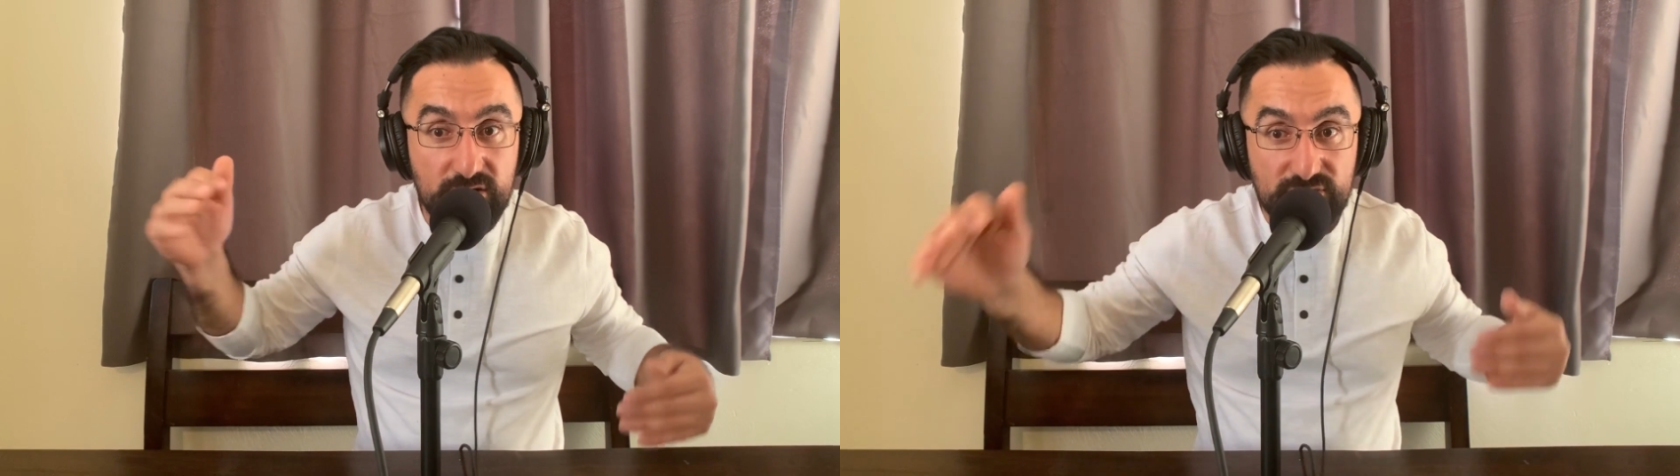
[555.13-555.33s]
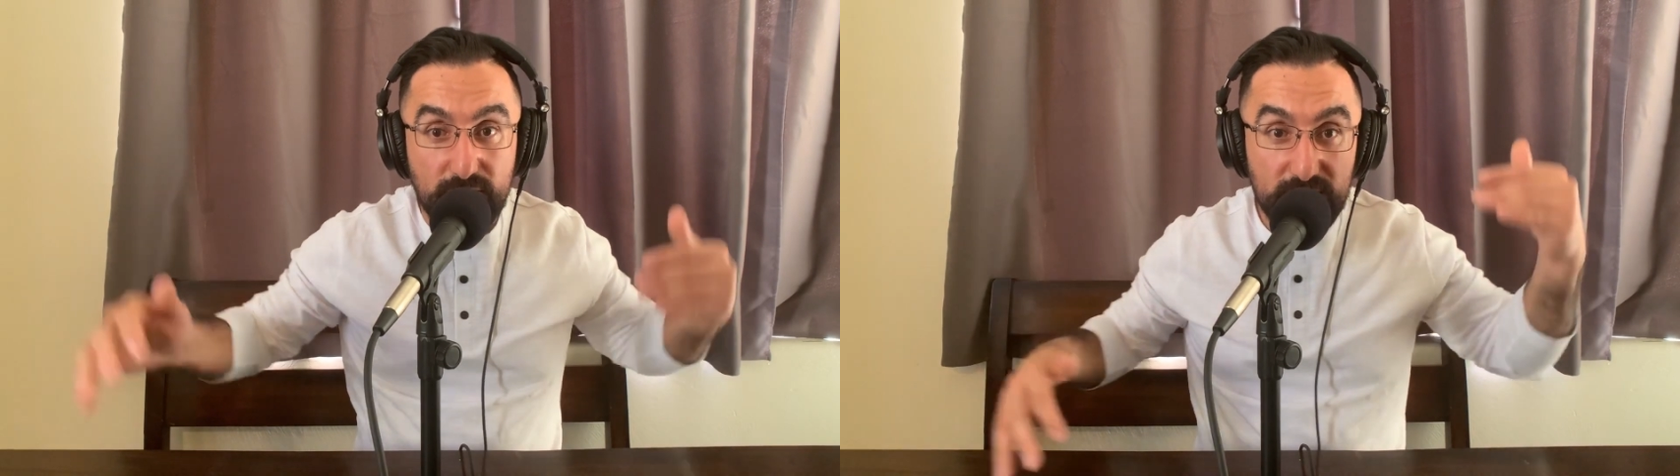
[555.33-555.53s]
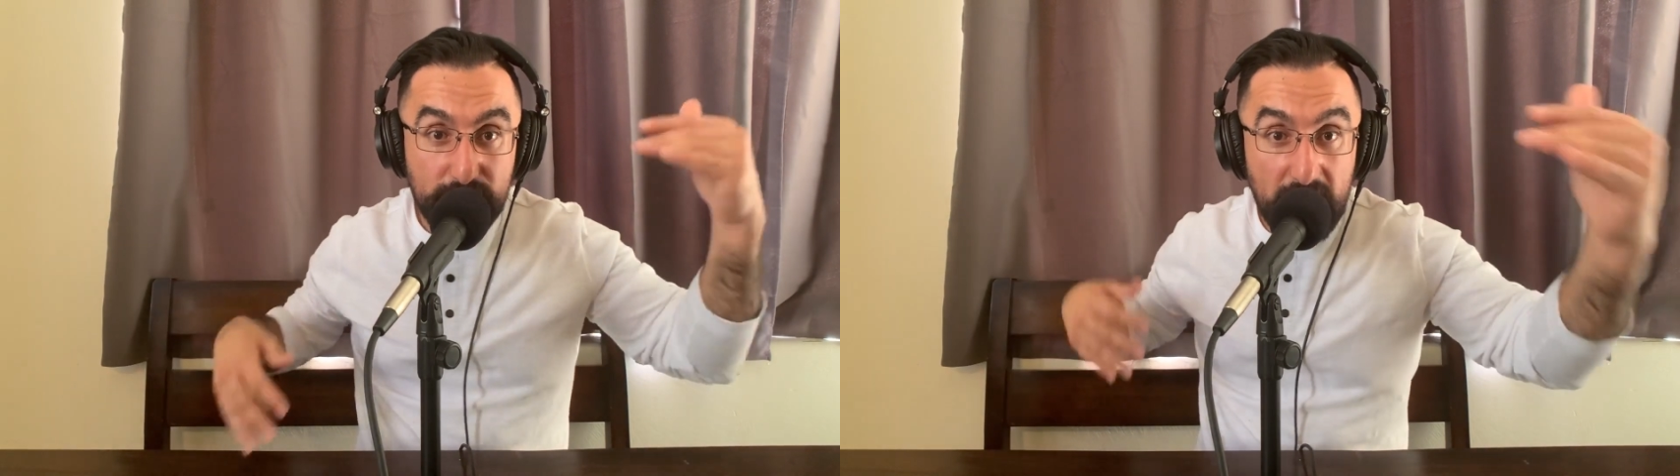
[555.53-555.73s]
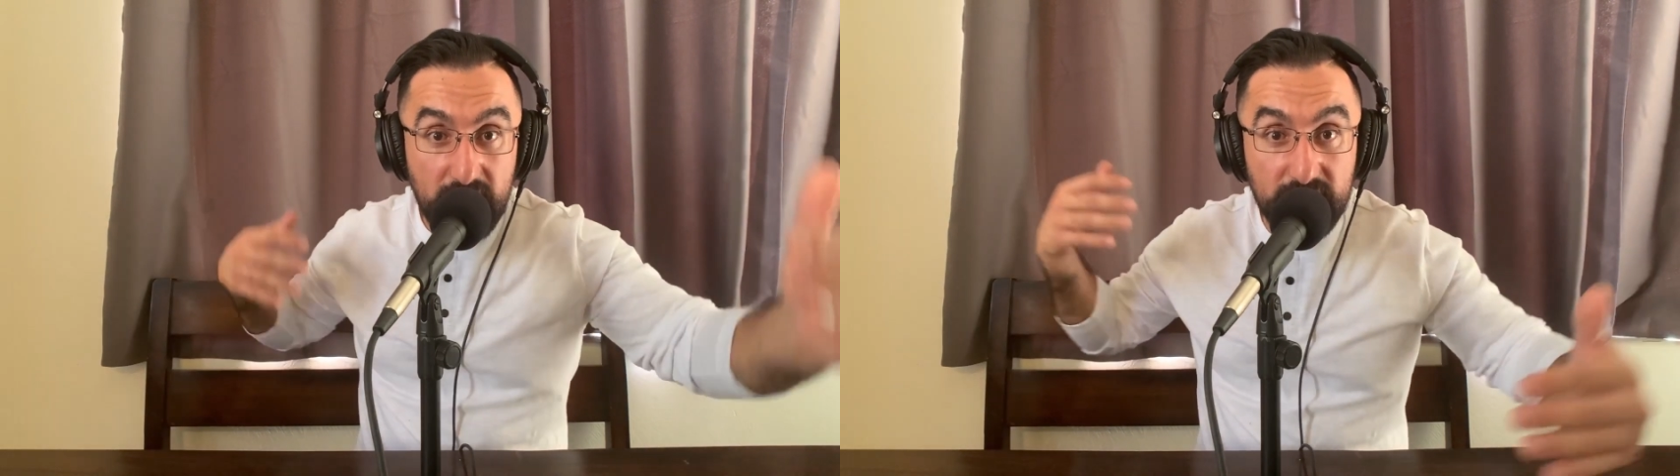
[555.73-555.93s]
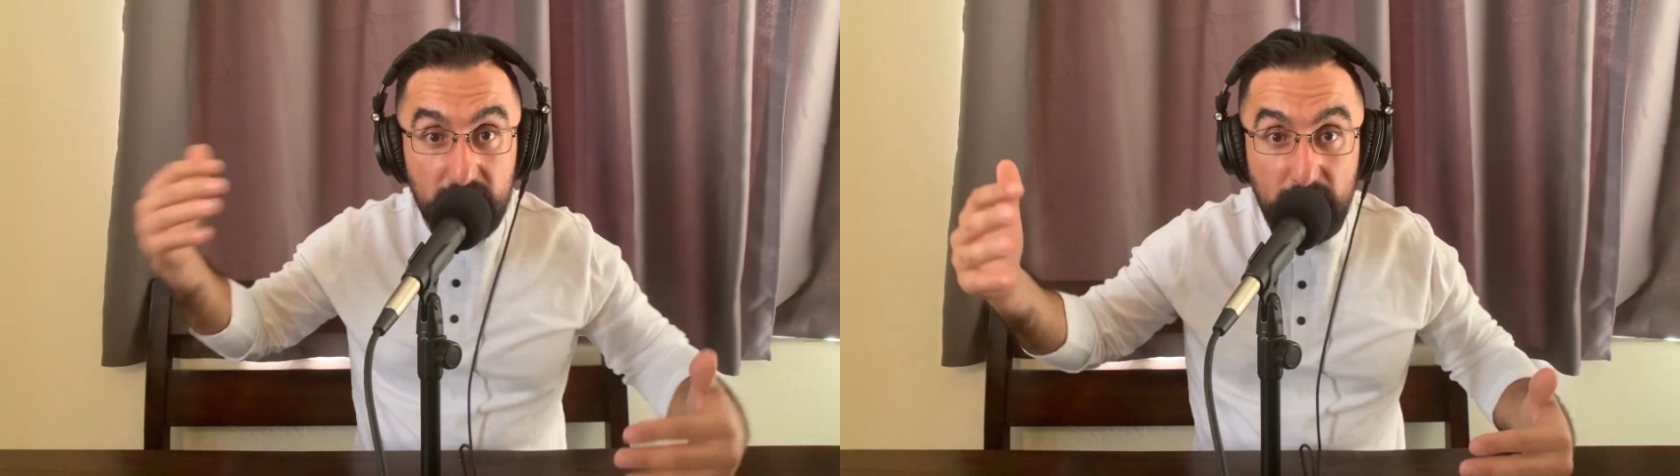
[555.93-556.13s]
so much
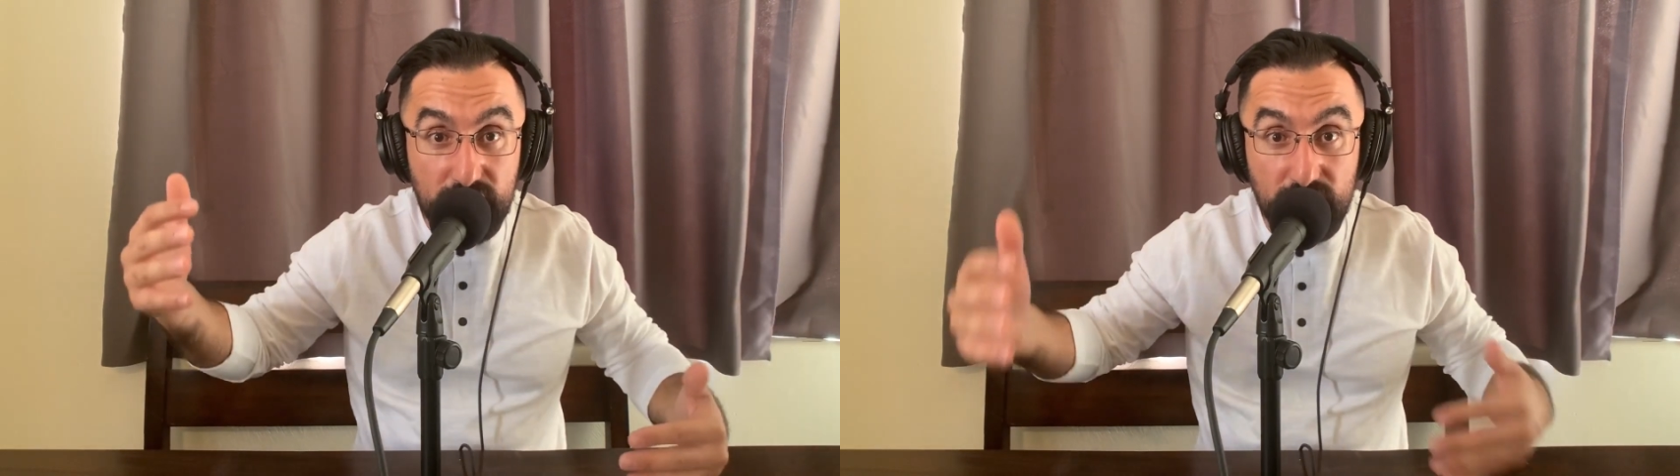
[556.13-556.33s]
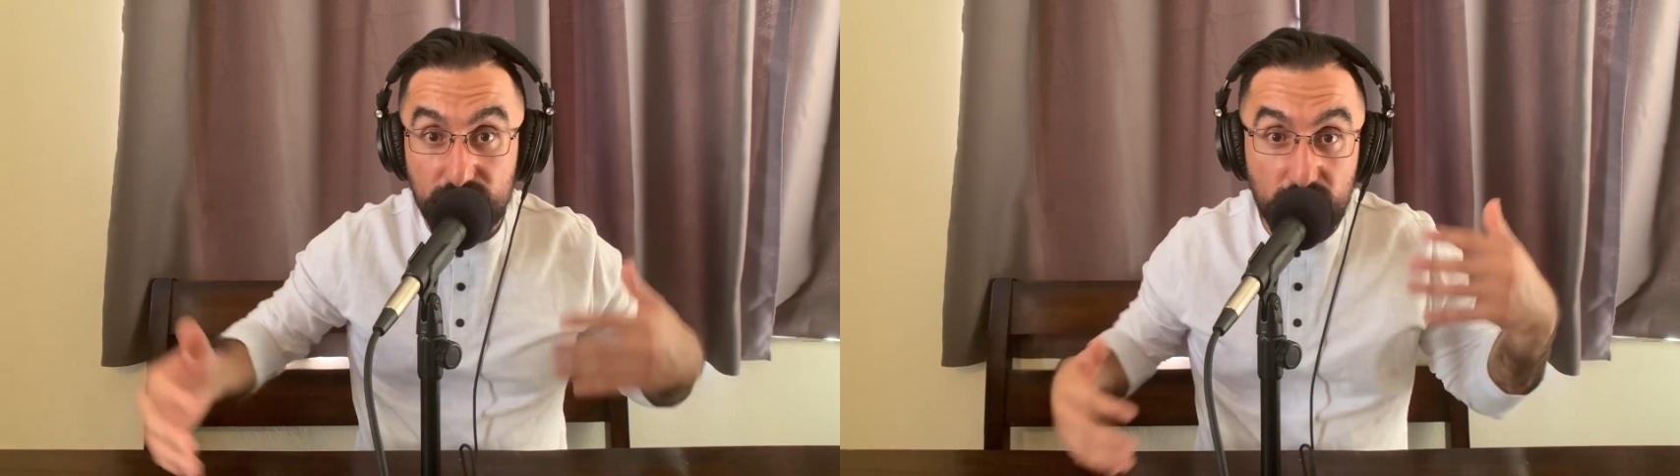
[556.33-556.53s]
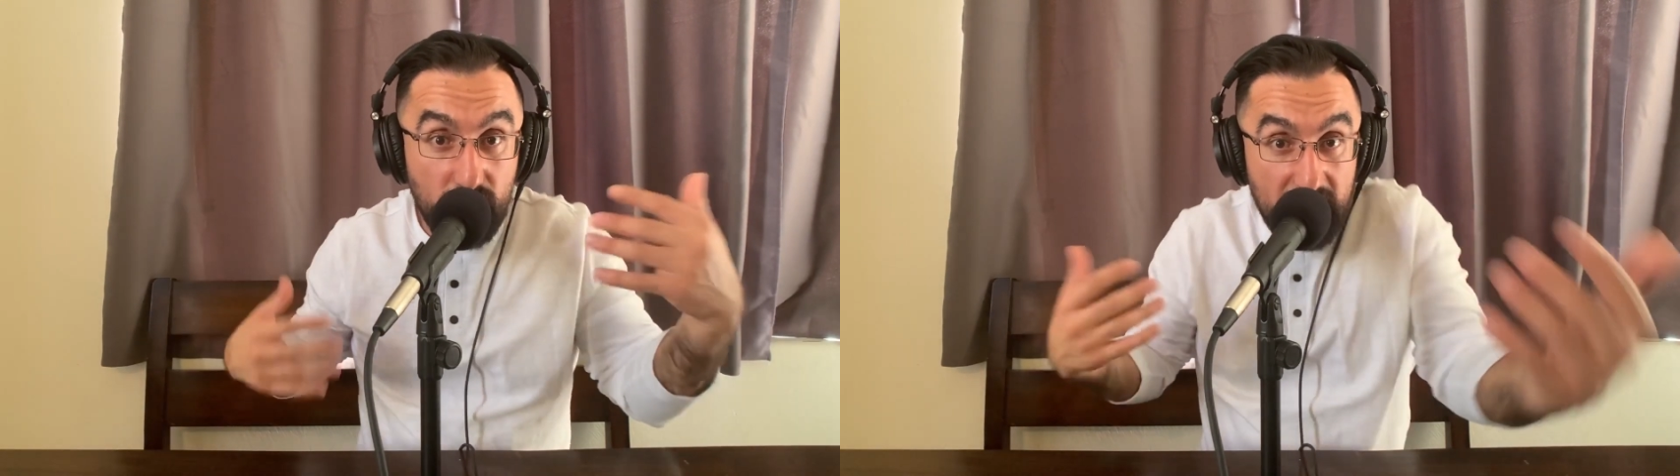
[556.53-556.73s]
piling up on you and you don't